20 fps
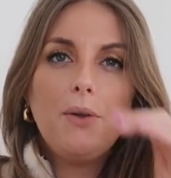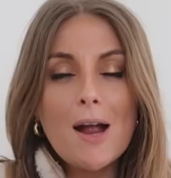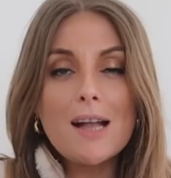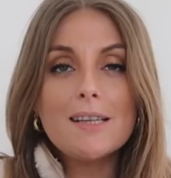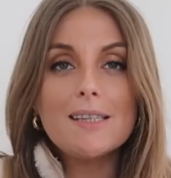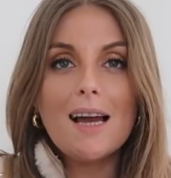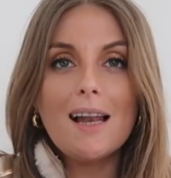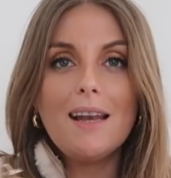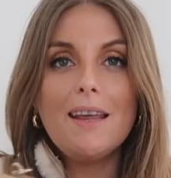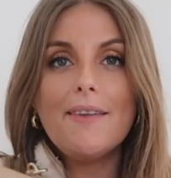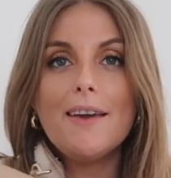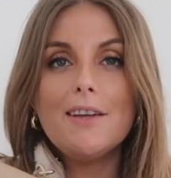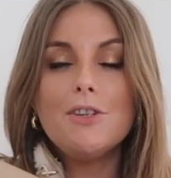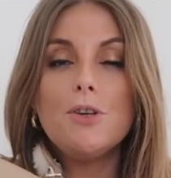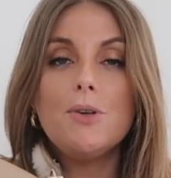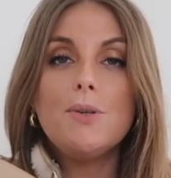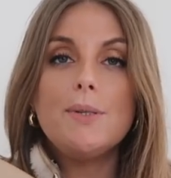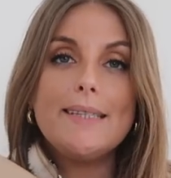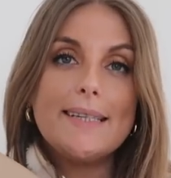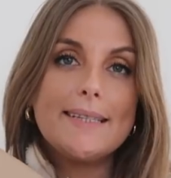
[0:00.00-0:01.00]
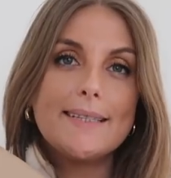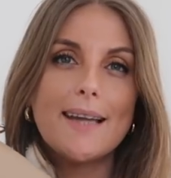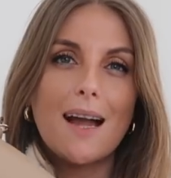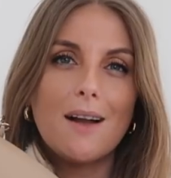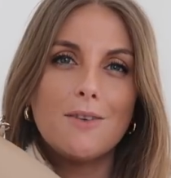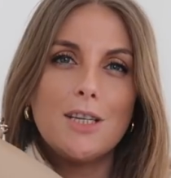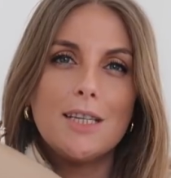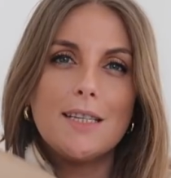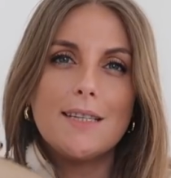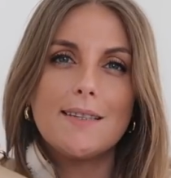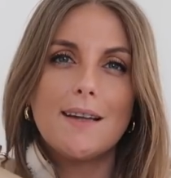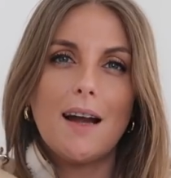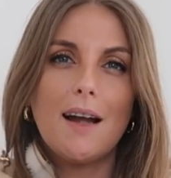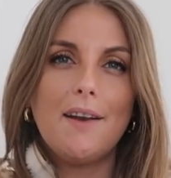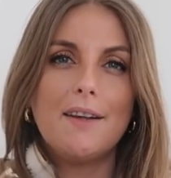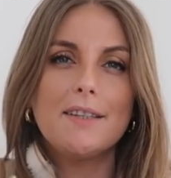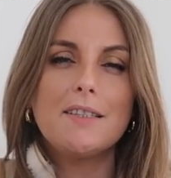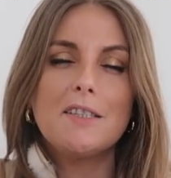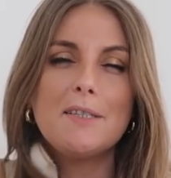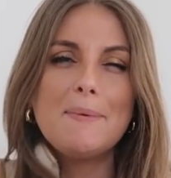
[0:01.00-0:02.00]
Brand Alley, they do discounted
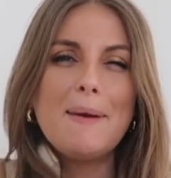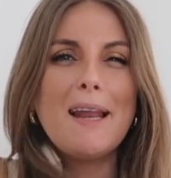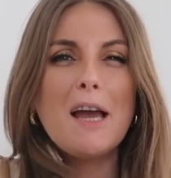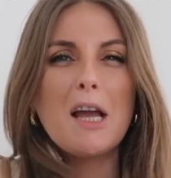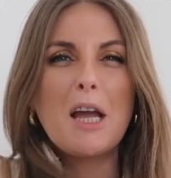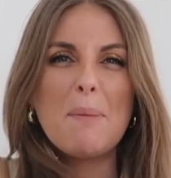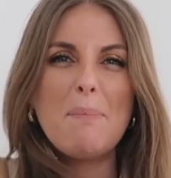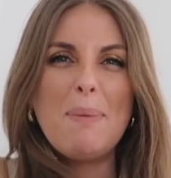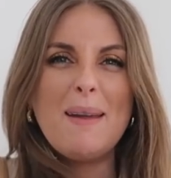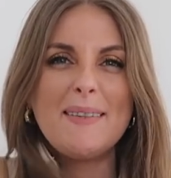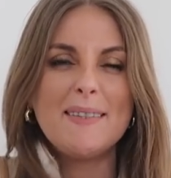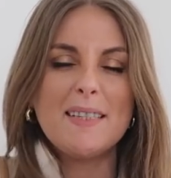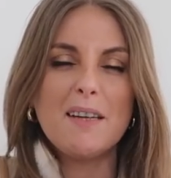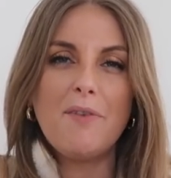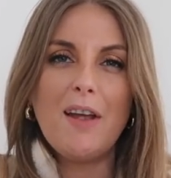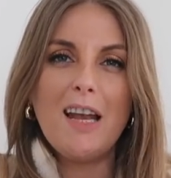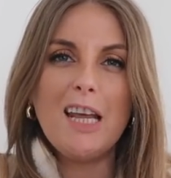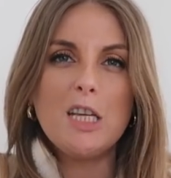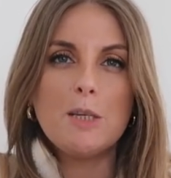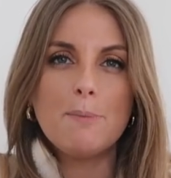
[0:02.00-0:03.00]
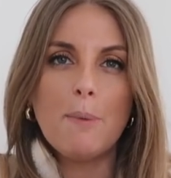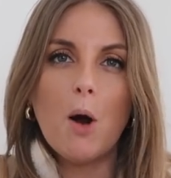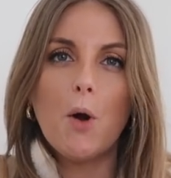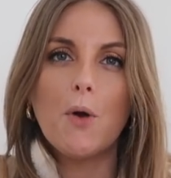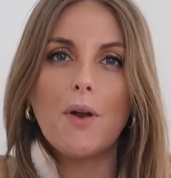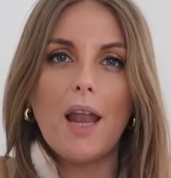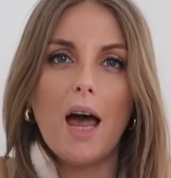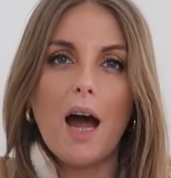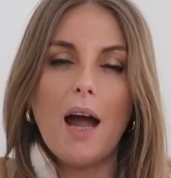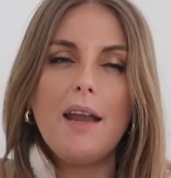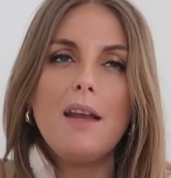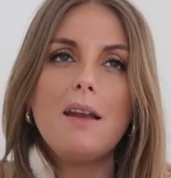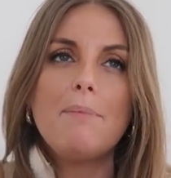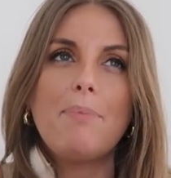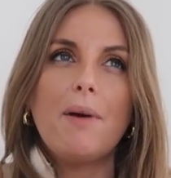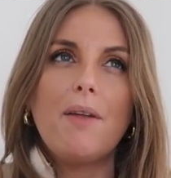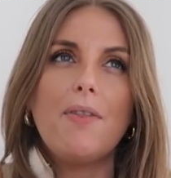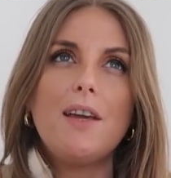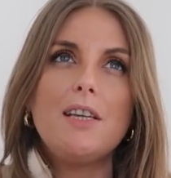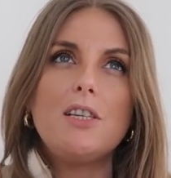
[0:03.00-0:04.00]
designers, so it's a bit like a Bicester Village but online,
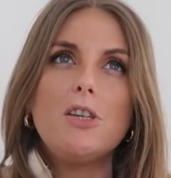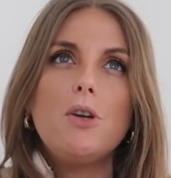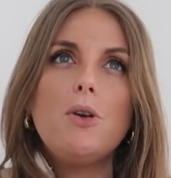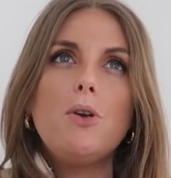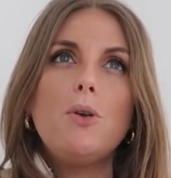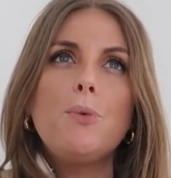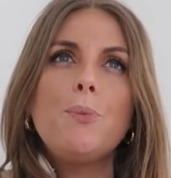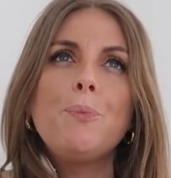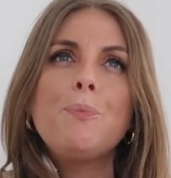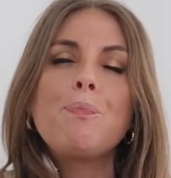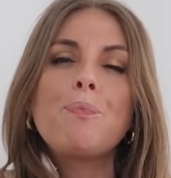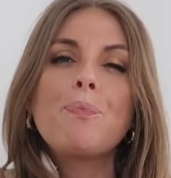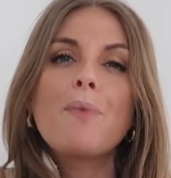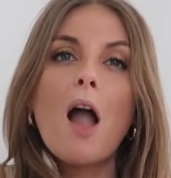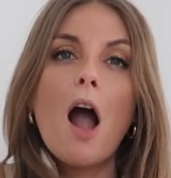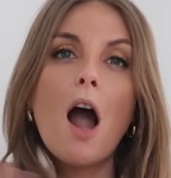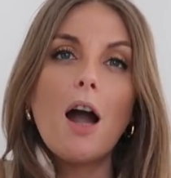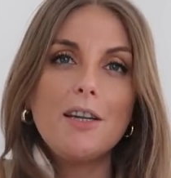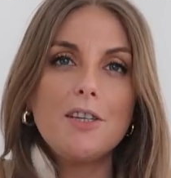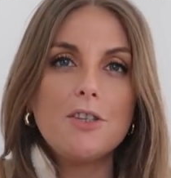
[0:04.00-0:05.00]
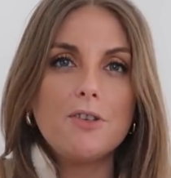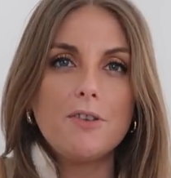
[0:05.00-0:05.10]
but they do high